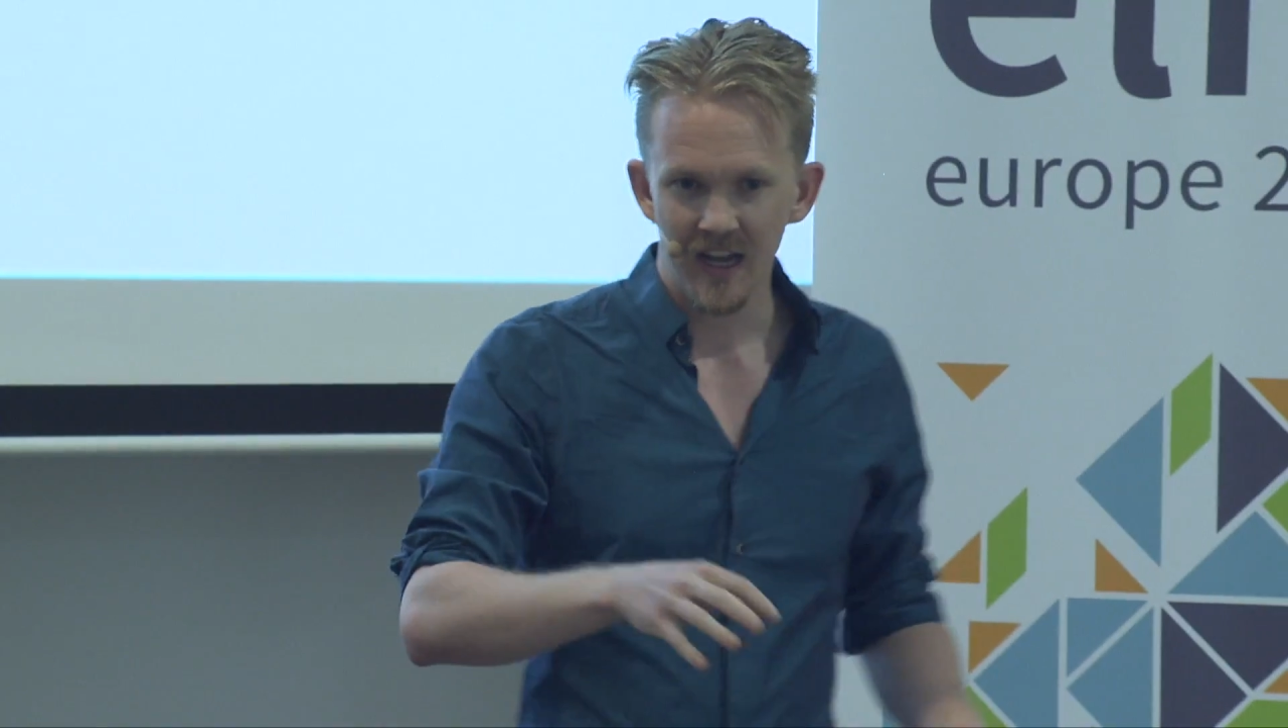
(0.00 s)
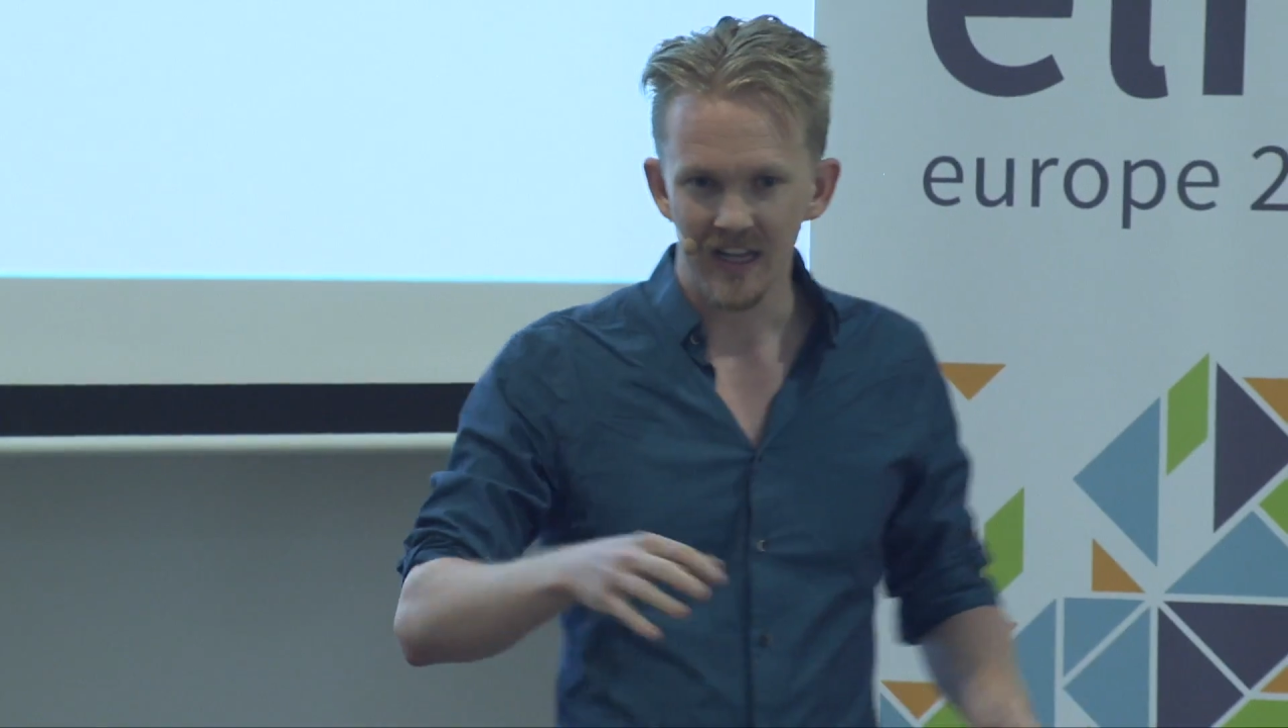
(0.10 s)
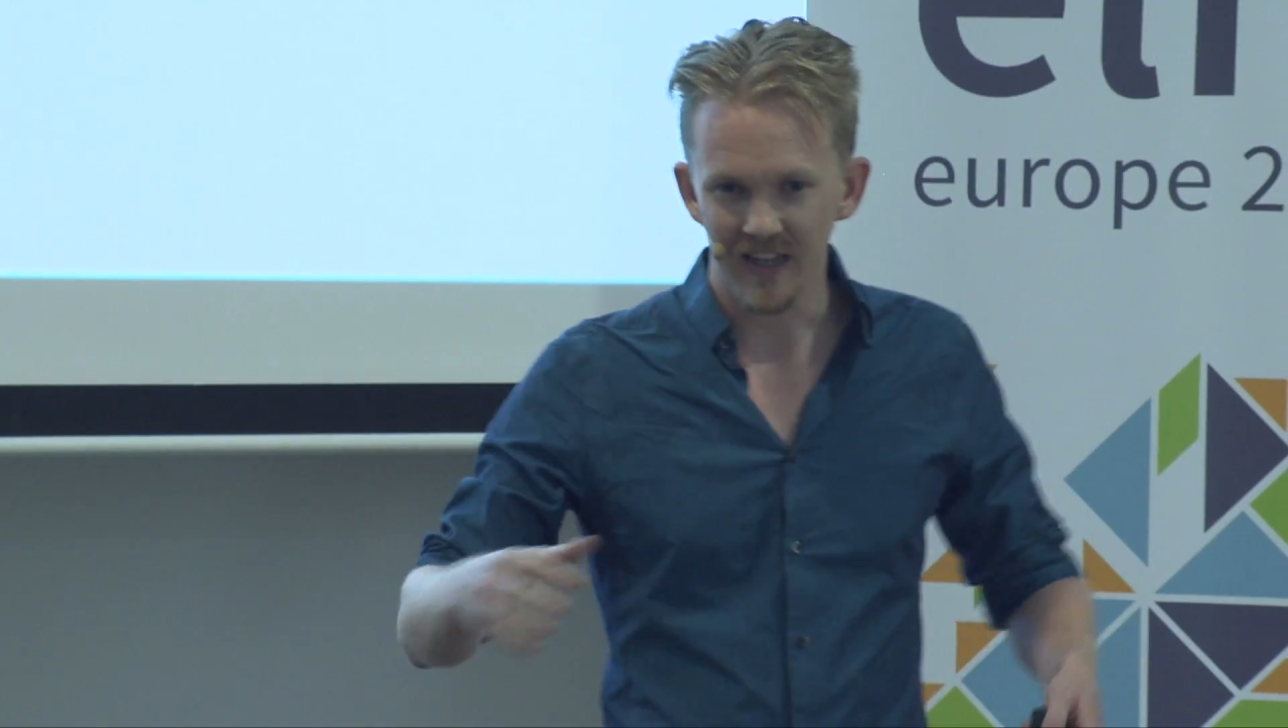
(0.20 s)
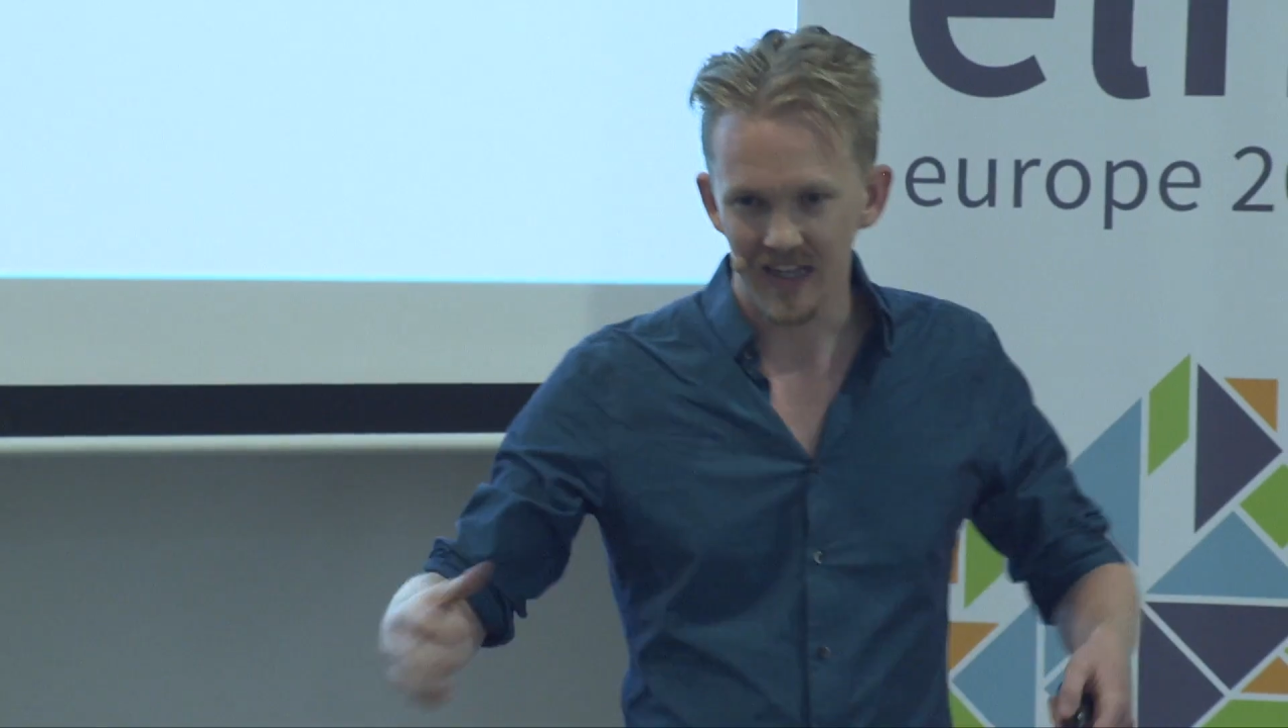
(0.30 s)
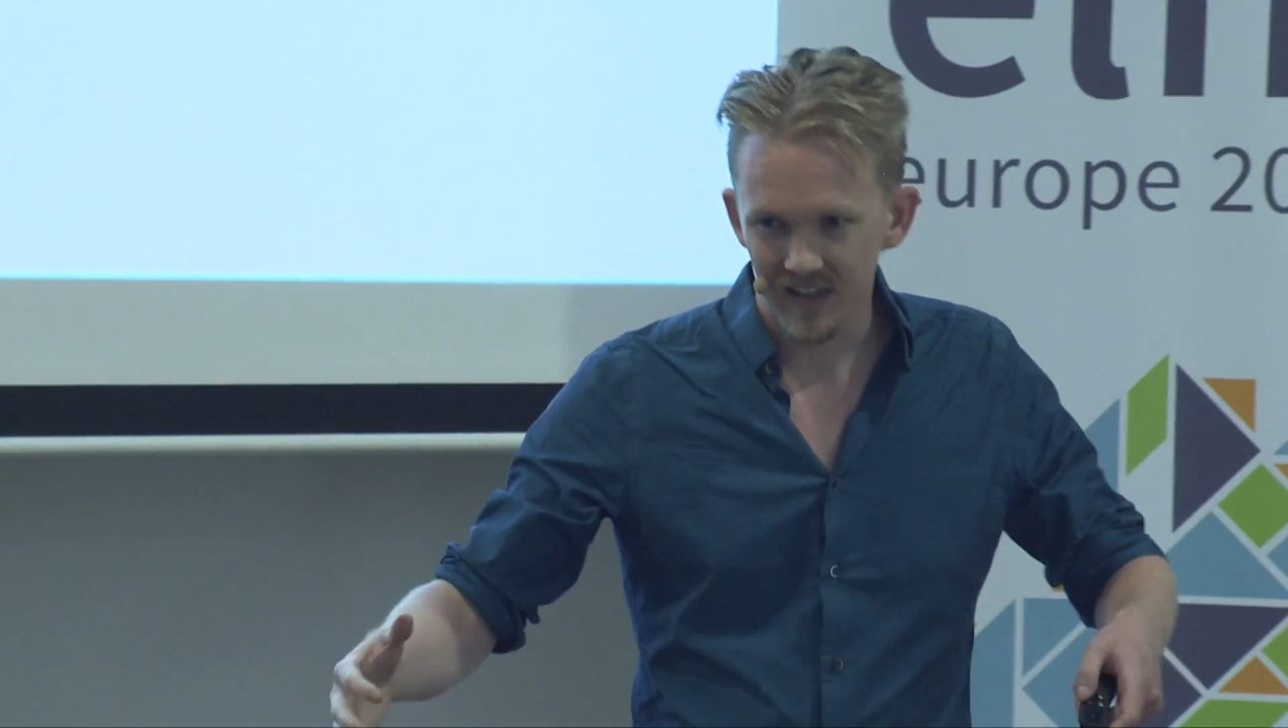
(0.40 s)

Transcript: and